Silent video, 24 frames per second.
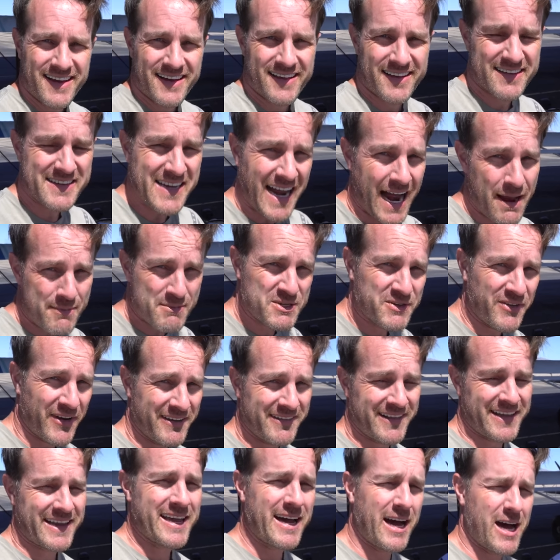The time has
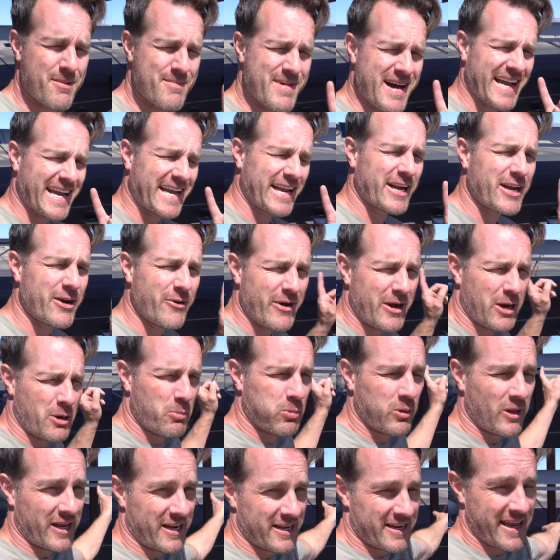finally come. I get to go
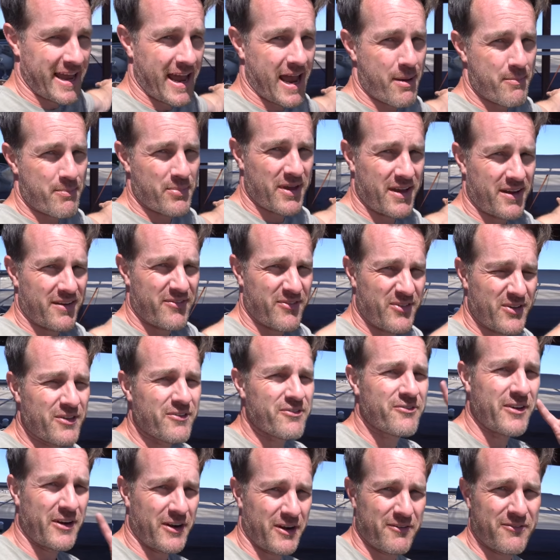airplane camping for the
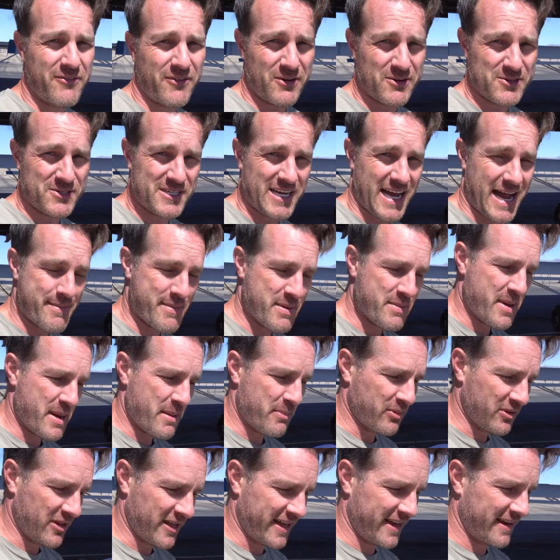very first time in my
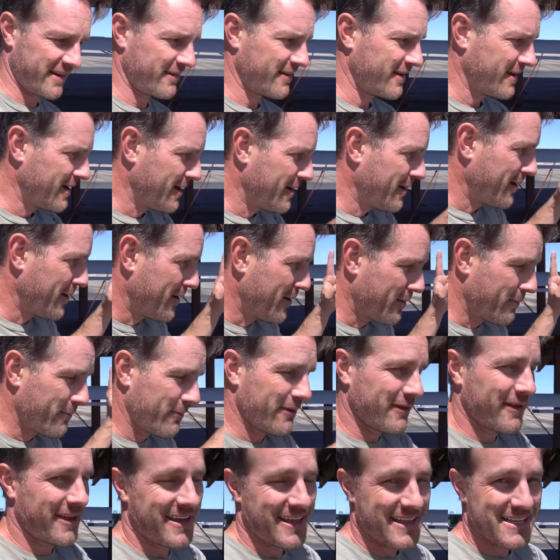plane.
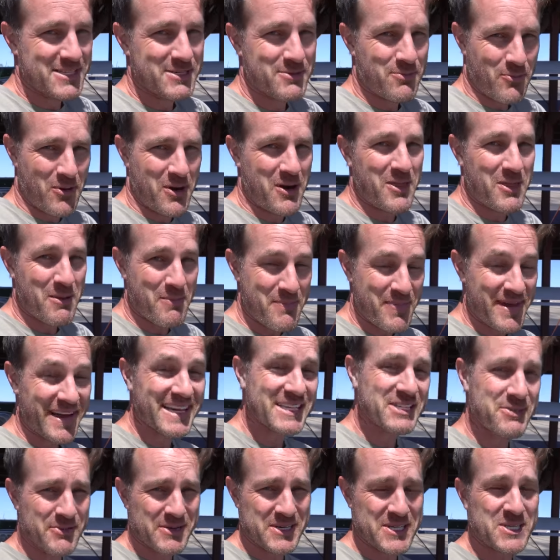Really, that's one of the
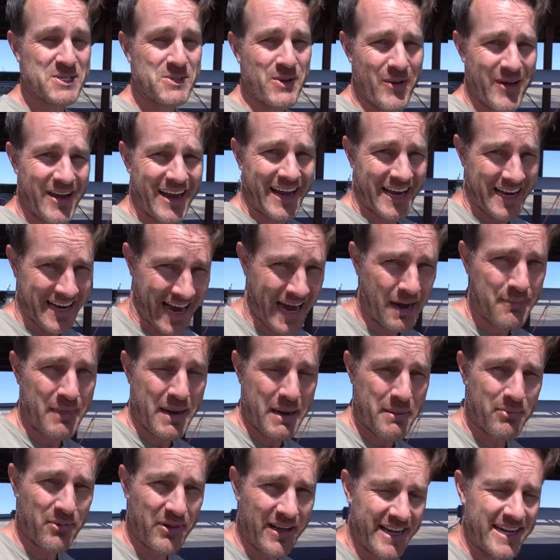biggest reasons why I got
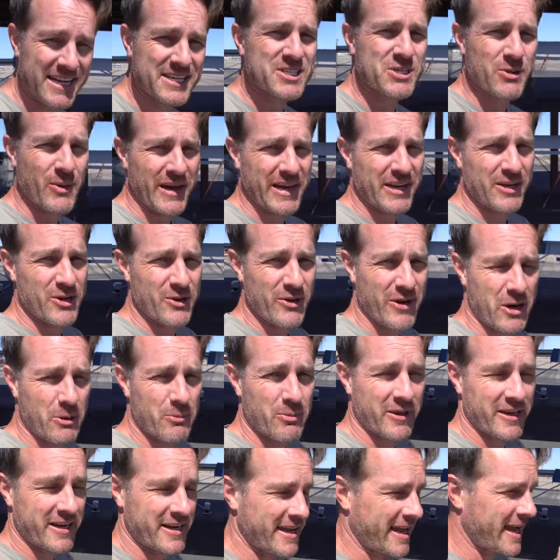my plane, is so I could do
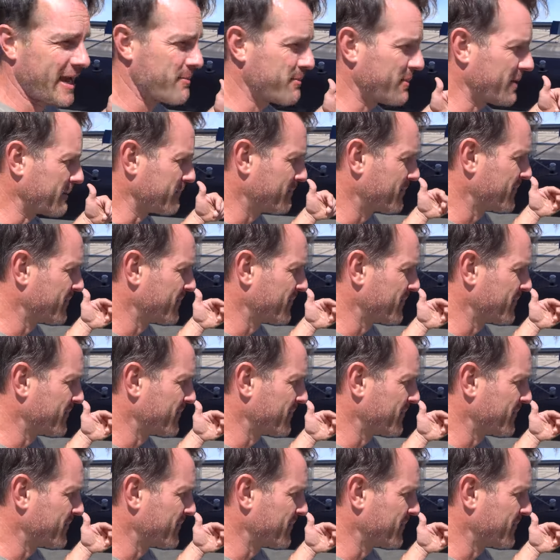airplane camping.